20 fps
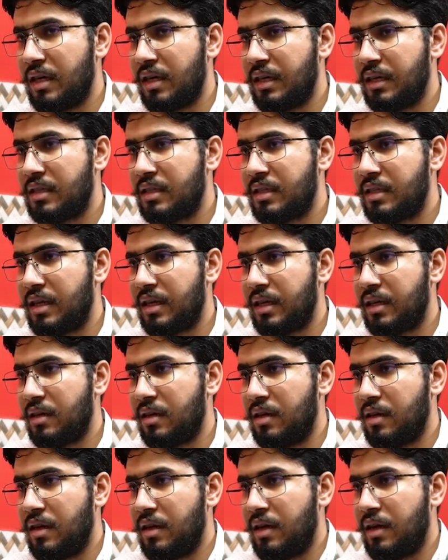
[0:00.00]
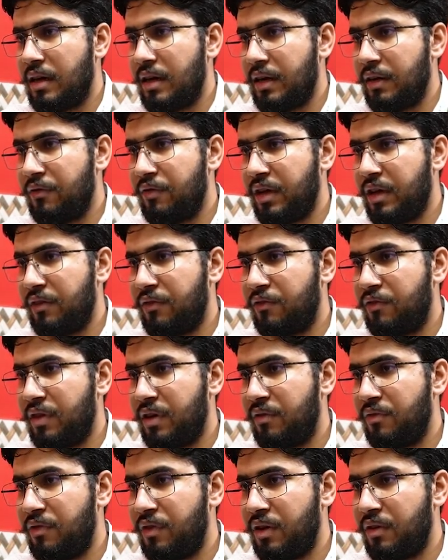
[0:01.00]
Let's take, and we have
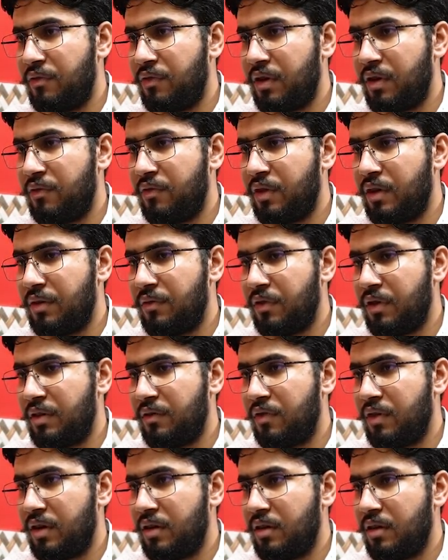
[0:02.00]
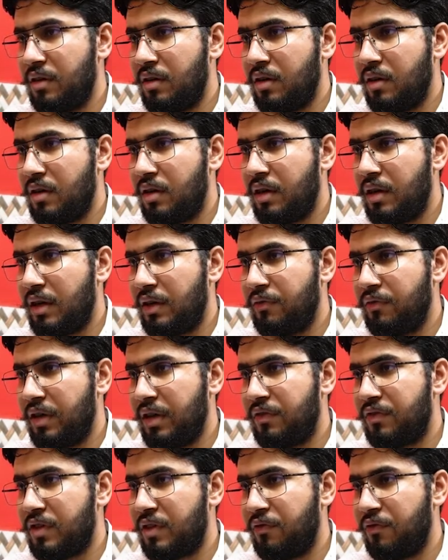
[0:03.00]
1 1 1 1 1 1, and we
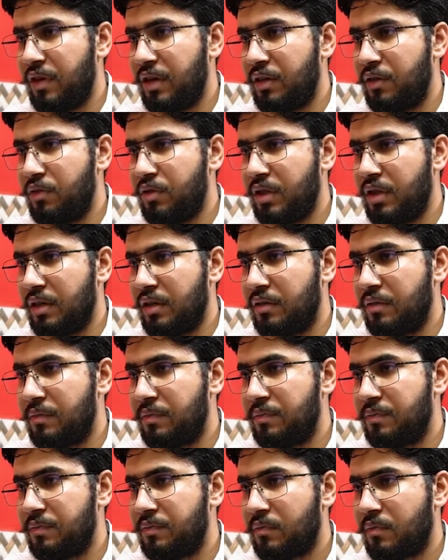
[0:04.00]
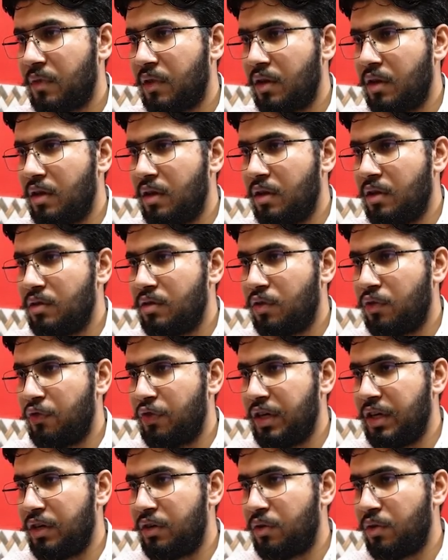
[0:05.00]
have some values here, so
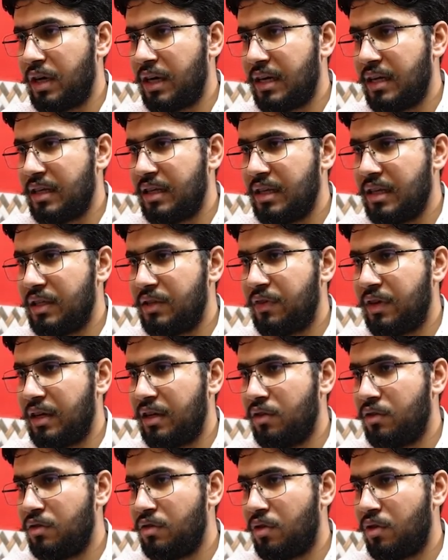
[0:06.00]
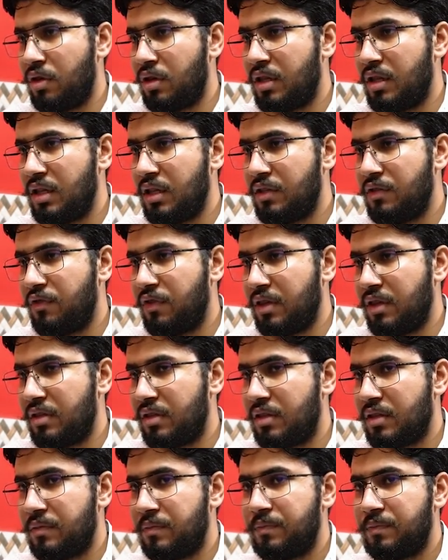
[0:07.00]
we need to get these values, not these
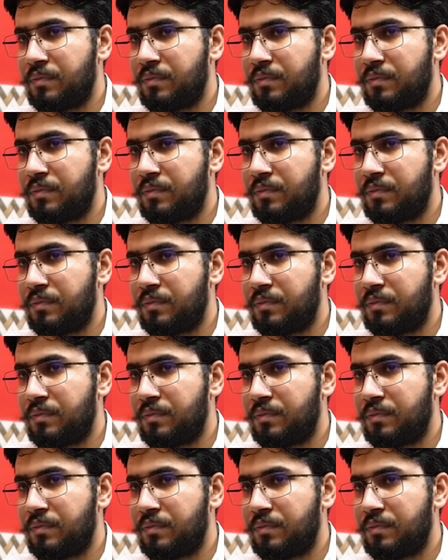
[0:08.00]
ones.